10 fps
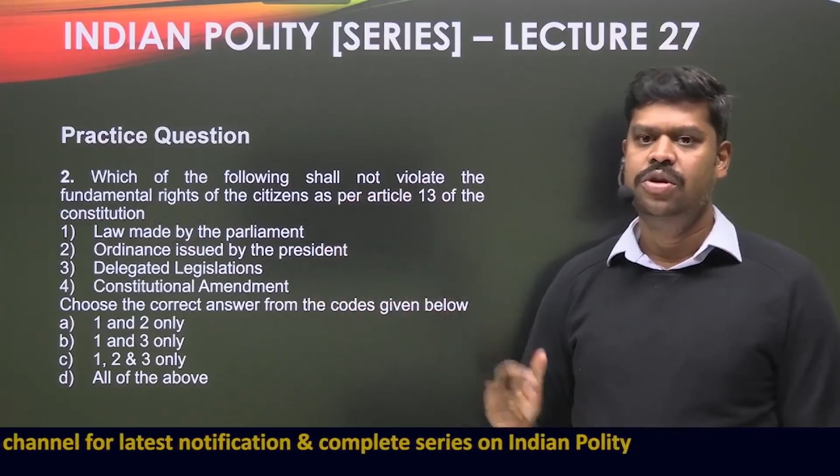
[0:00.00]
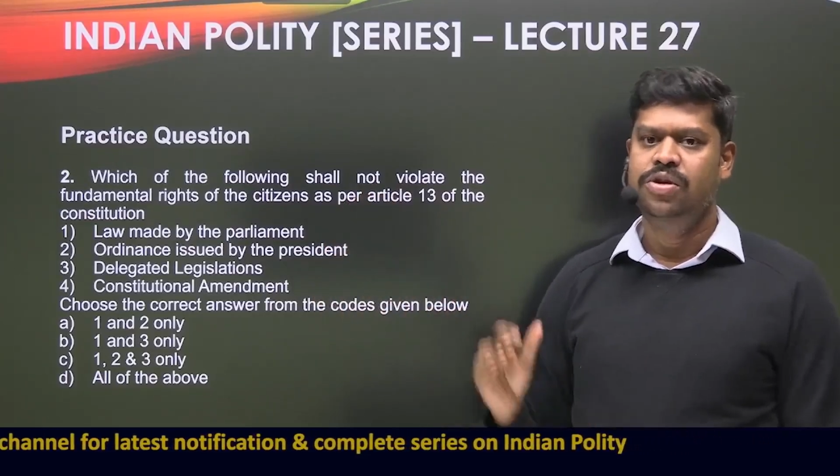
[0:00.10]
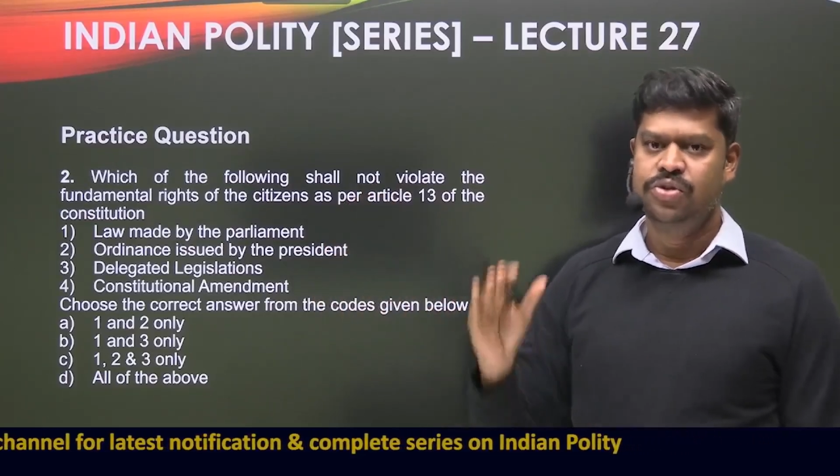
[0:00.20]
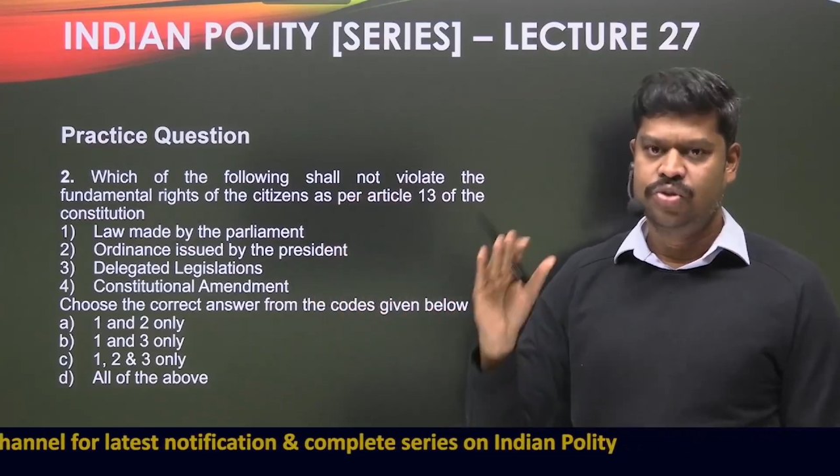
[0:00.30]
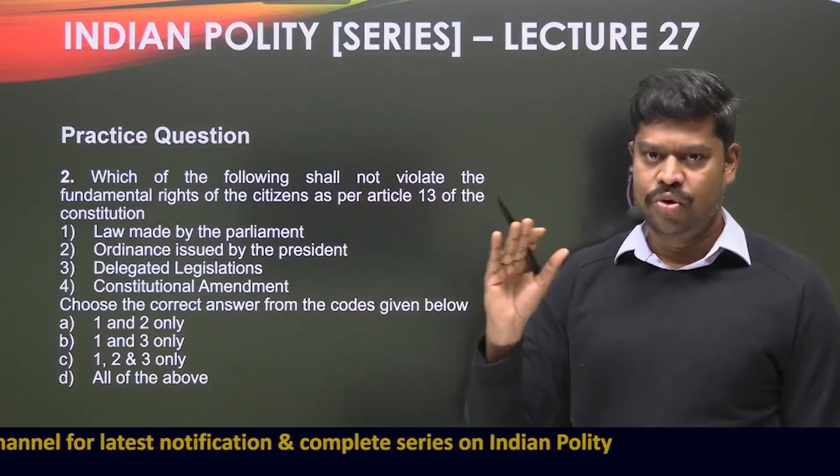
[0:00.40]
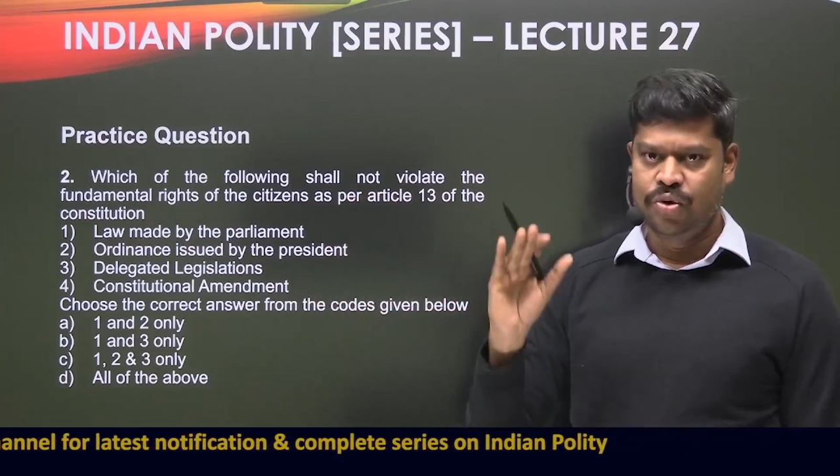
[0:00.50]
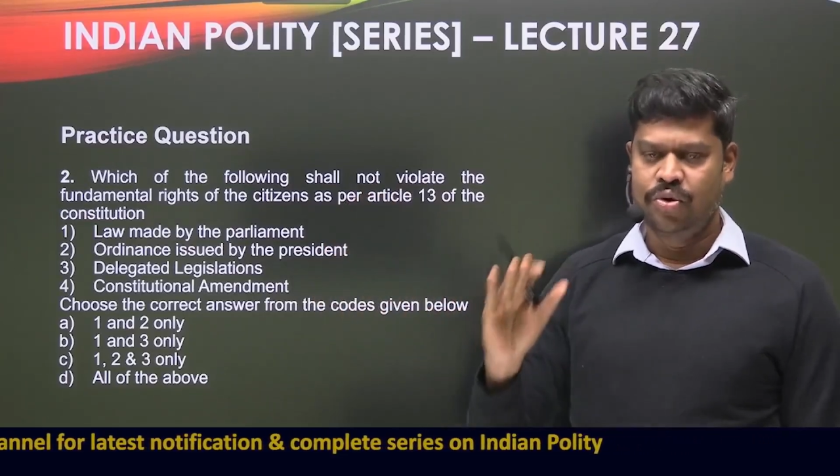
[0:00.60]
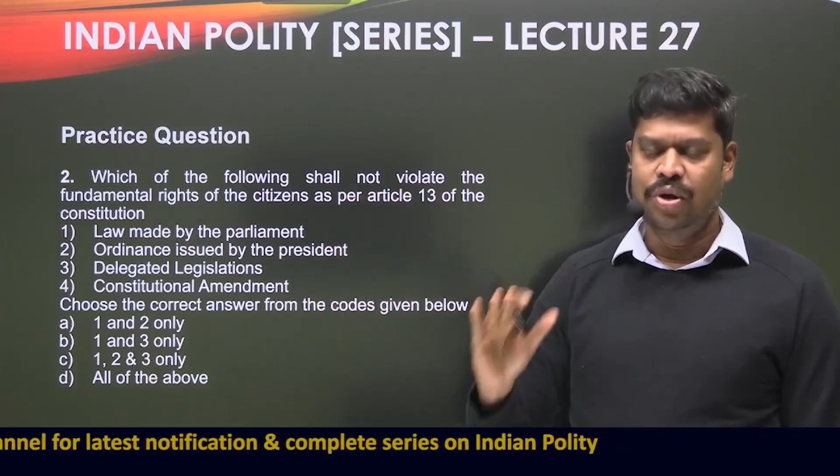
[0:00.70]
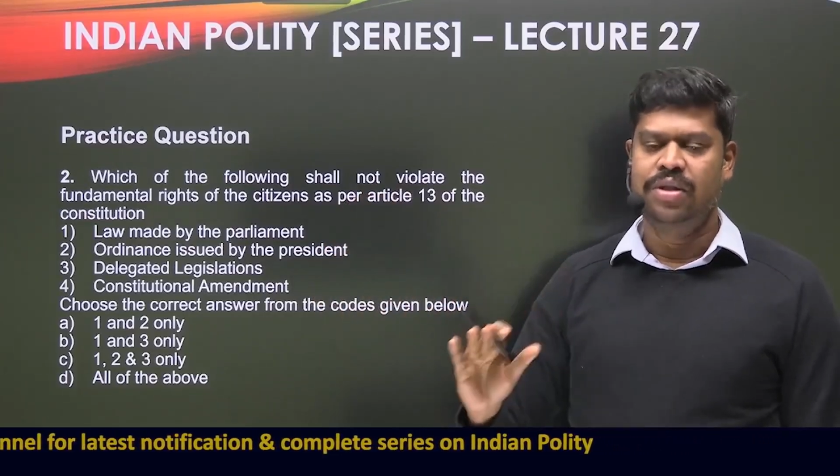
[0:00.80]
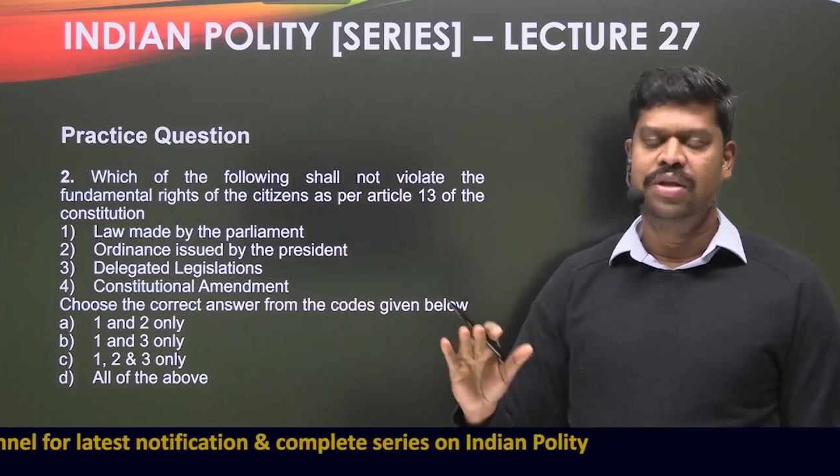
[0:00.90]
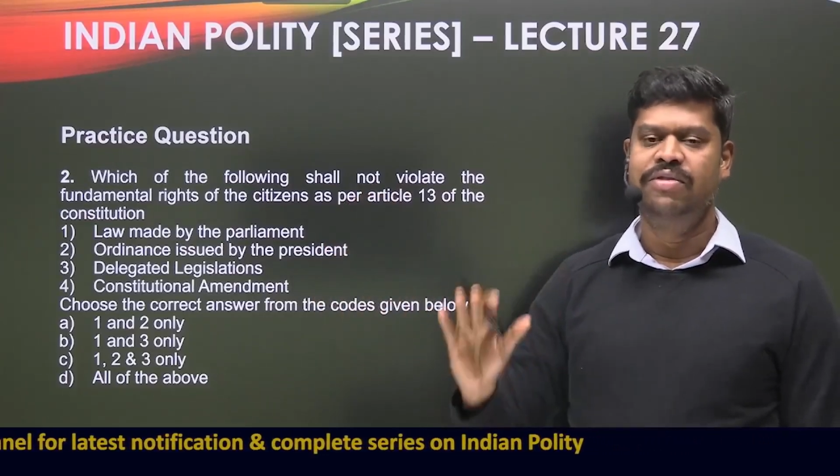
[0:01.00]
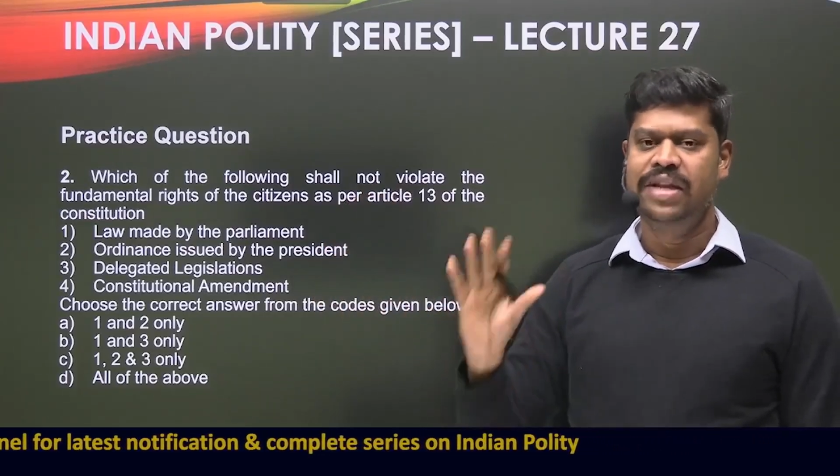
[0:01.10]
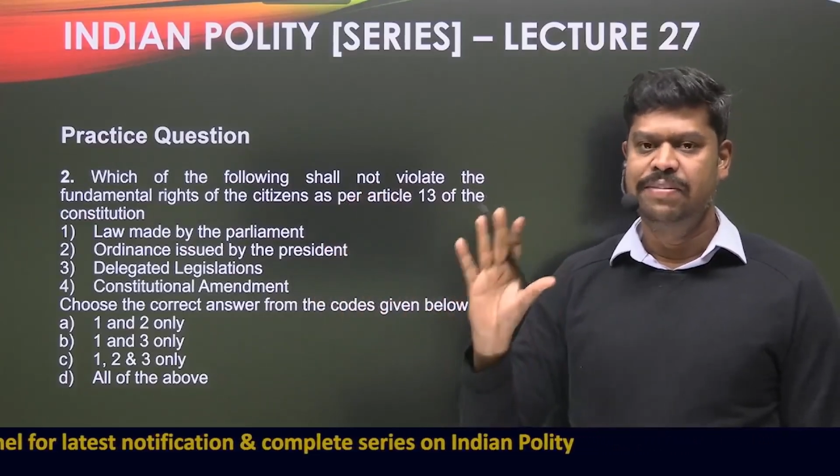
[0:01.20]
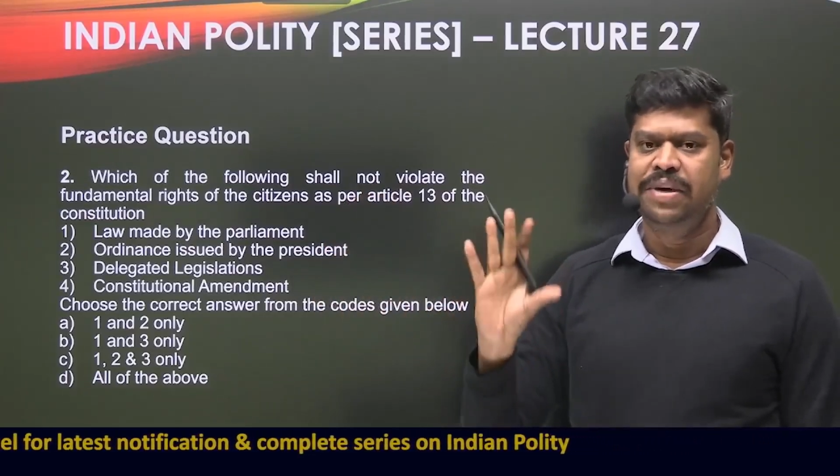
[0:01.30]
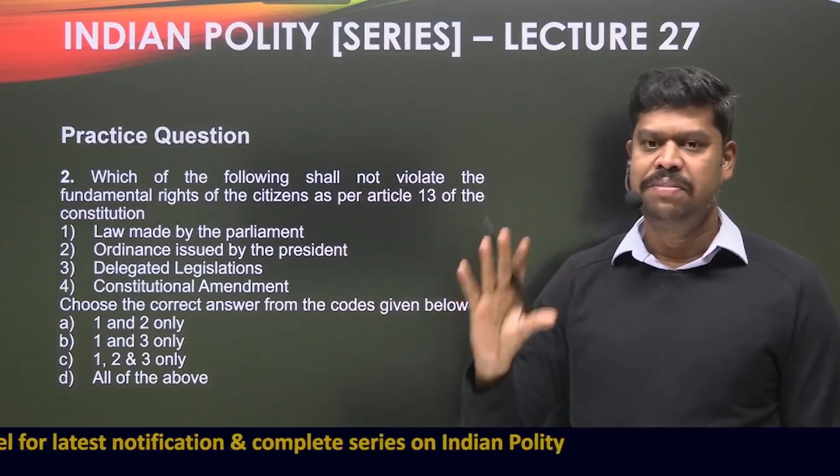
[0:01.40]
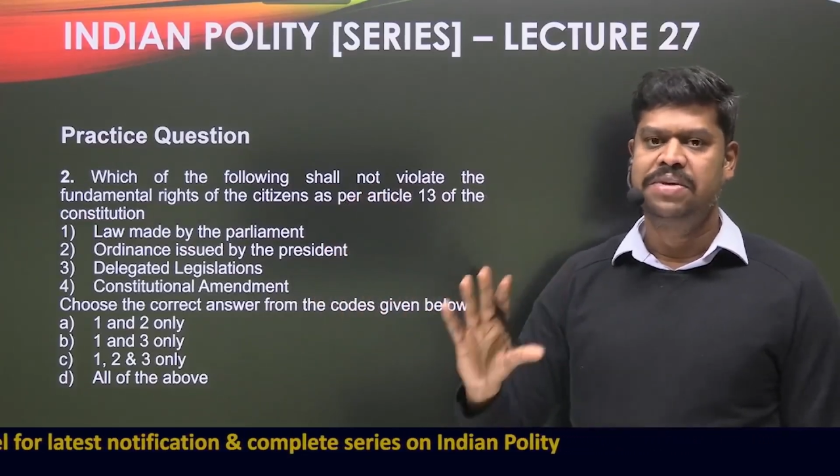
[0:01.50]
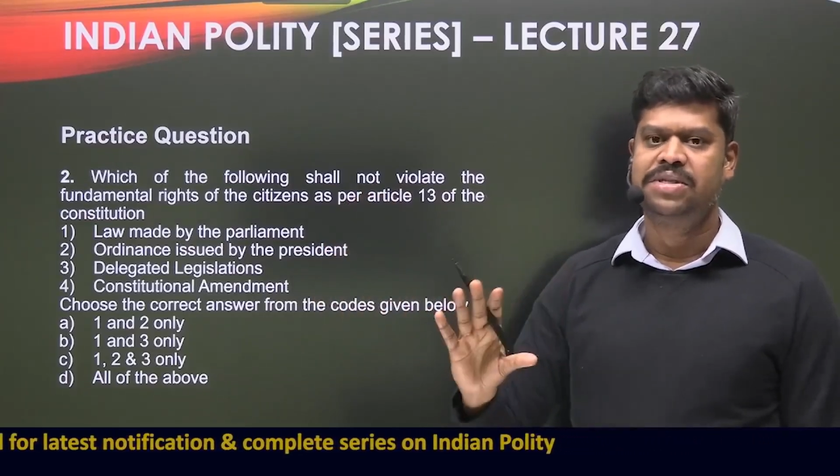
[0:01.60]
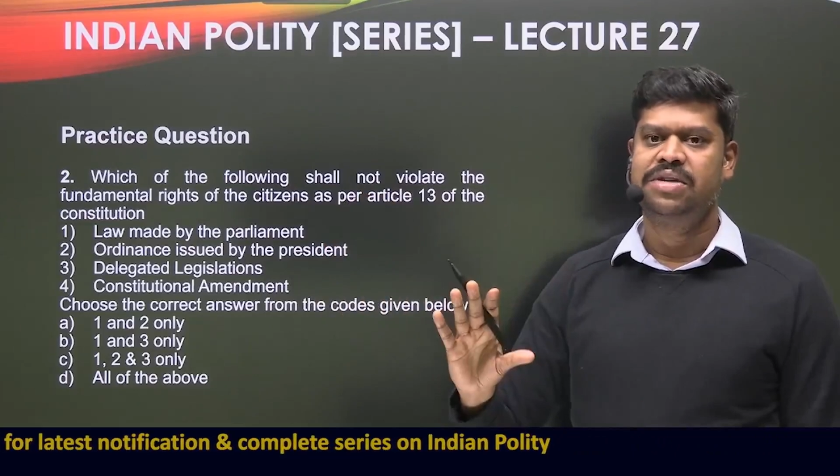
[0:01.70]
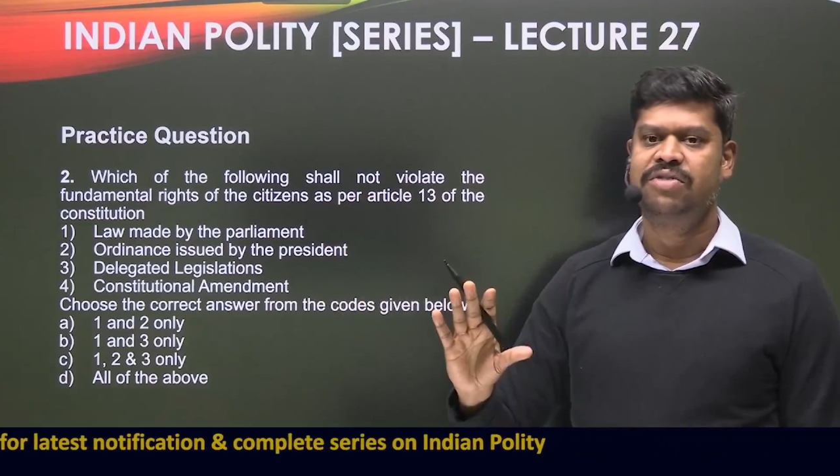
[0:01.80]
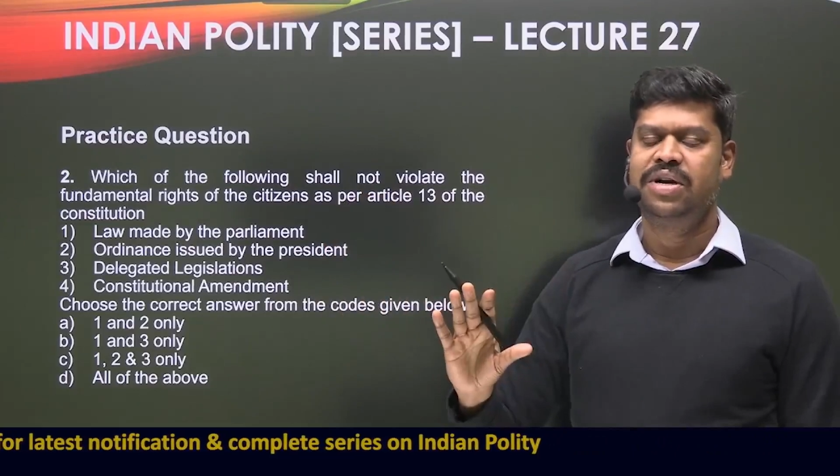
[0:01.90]
So the very purpose
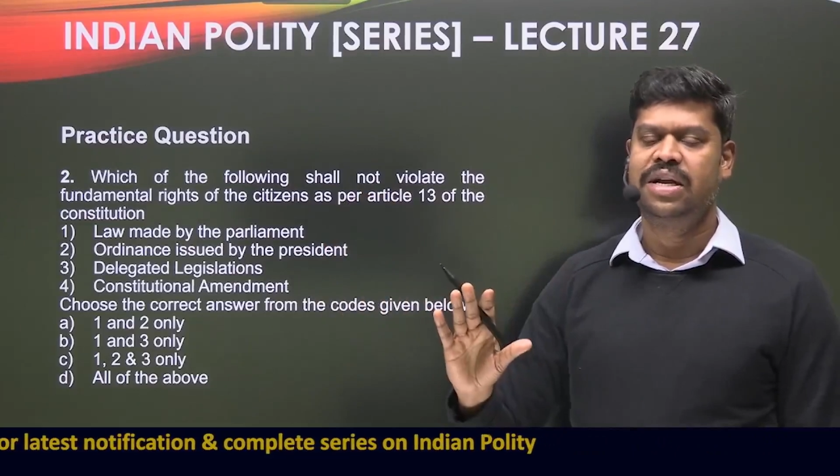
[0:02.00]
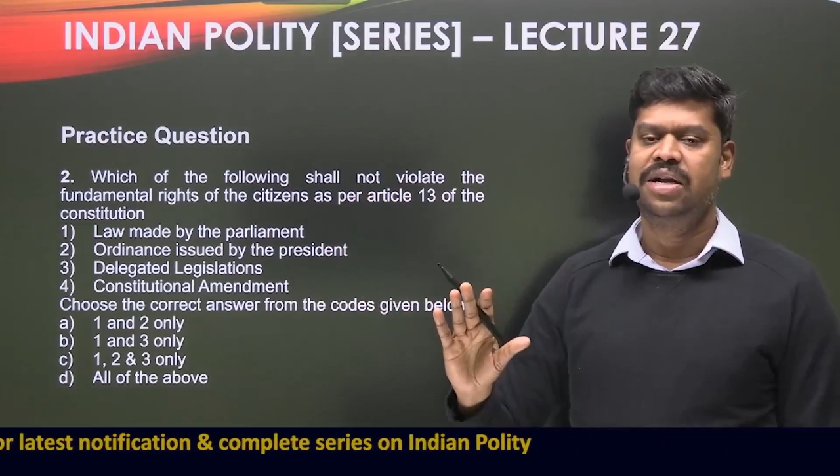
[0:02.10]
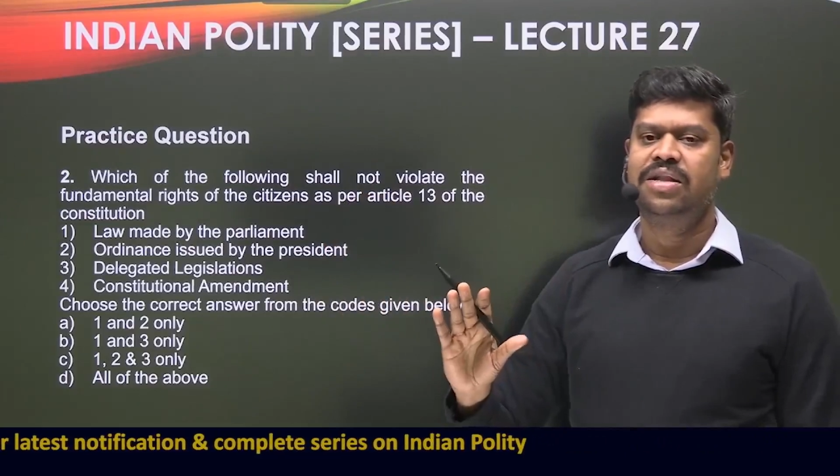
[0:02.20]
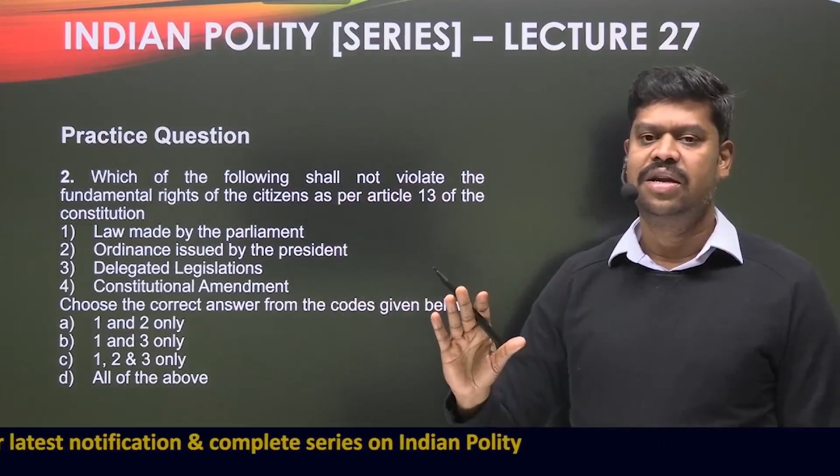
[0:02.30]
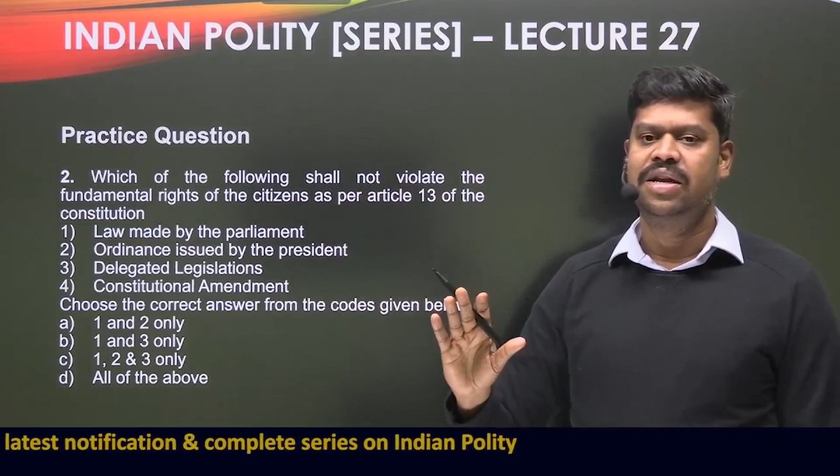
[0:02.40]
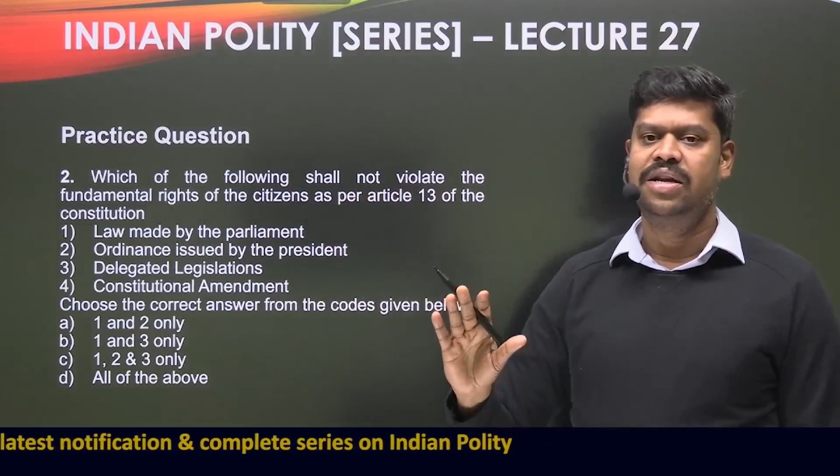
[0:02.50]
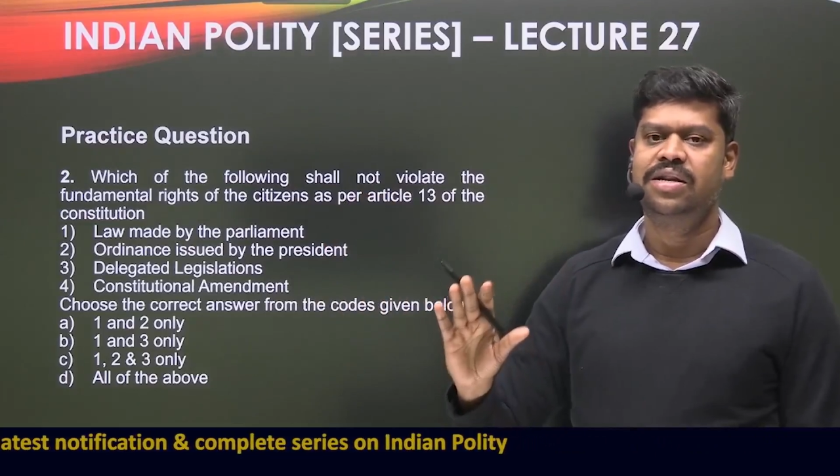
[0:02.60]
of Article 13